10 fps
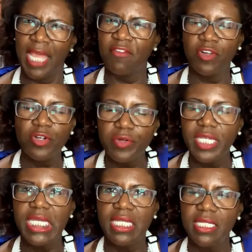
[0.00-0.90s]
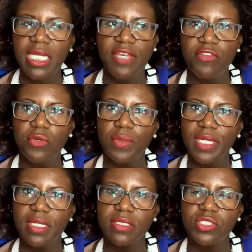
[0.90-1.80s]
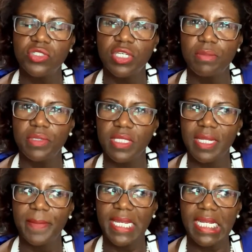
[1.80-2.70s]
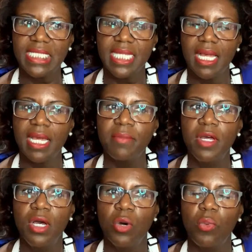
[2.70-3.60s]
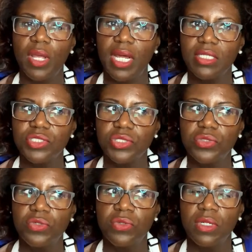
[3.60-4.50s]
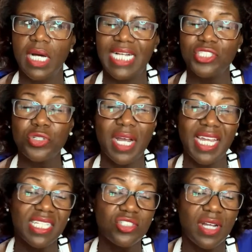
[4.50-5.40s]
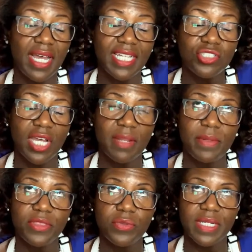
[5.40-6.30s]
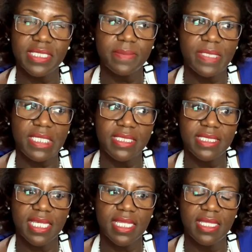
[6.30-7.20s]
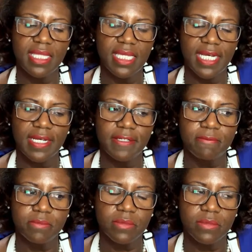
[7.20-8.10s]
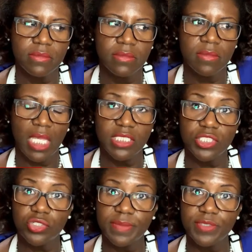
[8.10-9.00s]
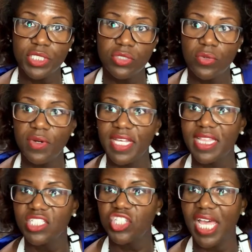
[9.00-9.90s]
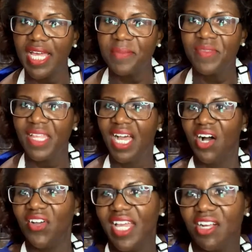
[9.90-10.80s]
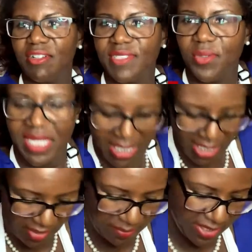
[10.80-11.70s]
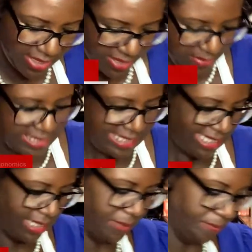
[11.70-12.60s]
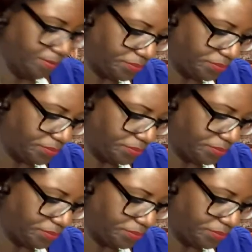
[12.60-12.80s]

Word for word: evergreen, if you will, so you can pull it up at any time. What I'll do, I try to try I try to put the recipes in the um, description or in the chat. Oh yeah, crypto, we got all the berries, my dear.